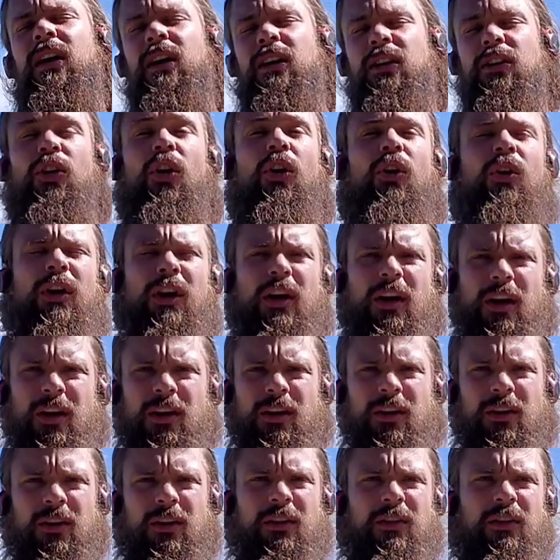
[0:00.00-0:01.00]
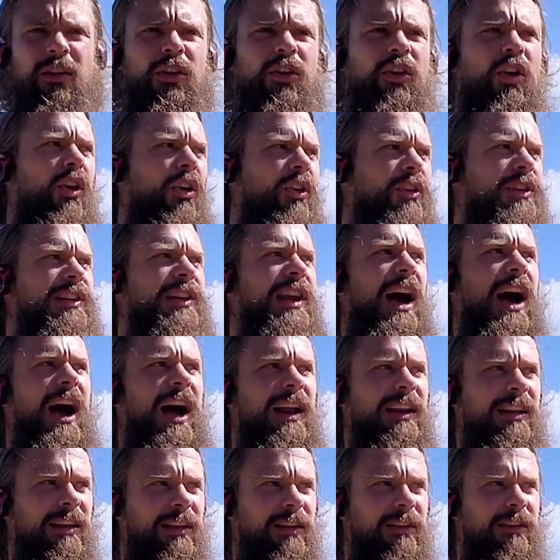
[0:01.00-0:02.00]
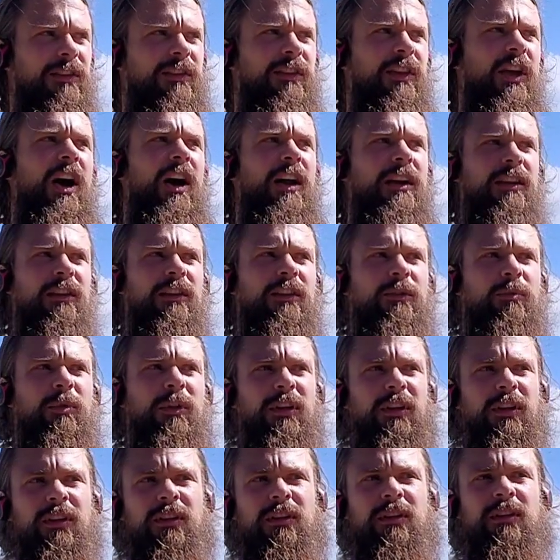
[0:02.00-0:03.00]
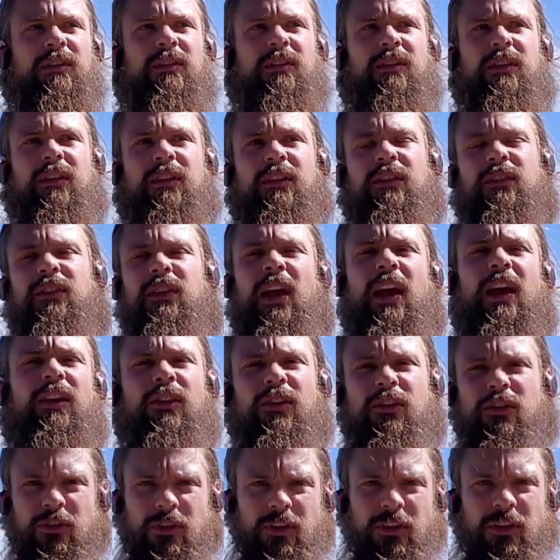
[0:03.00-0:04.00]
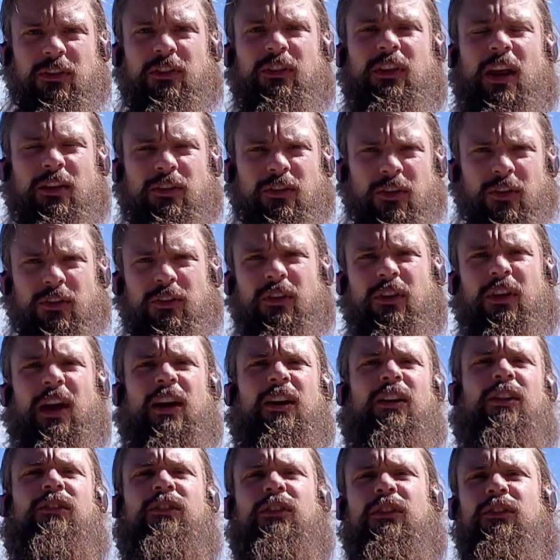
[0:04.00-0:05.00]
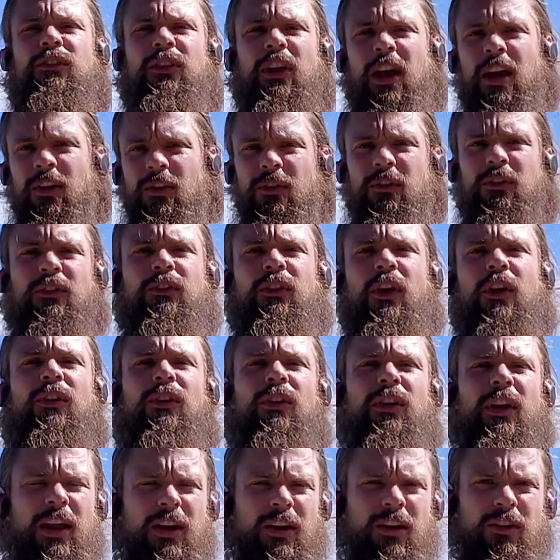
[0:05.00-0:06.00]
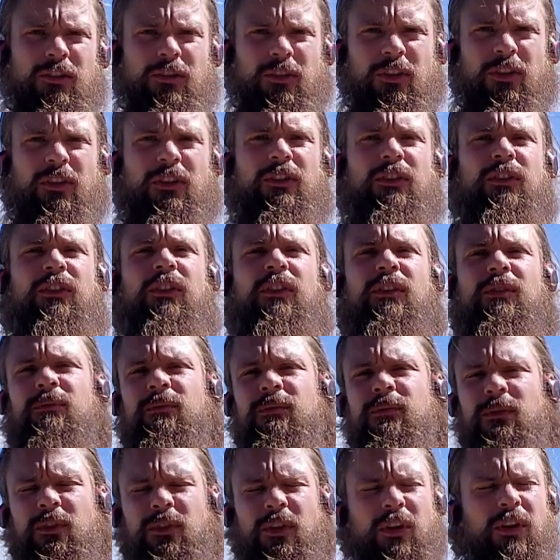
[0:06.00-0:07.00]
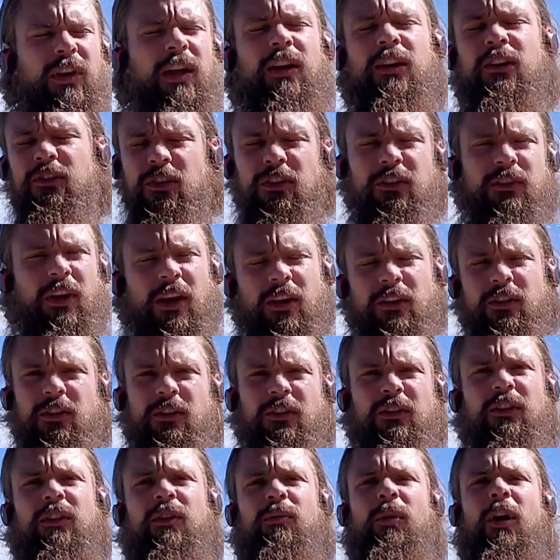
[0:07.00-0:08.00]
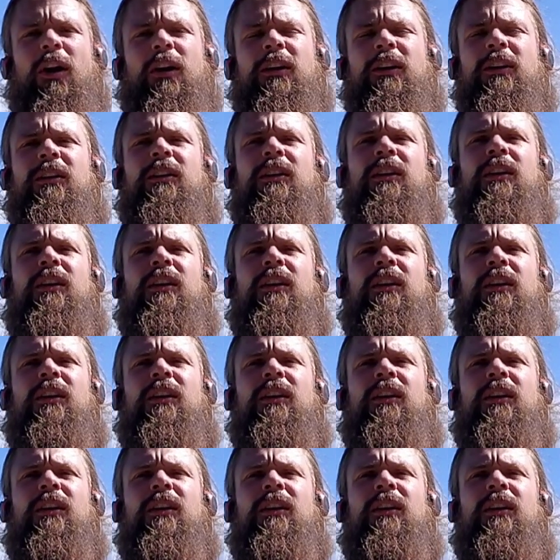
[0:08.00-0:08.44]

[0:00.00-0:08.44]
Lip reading: In yoga, they're called nadis, nadis being these energy centers or energy channels, subtle energy centers in the body.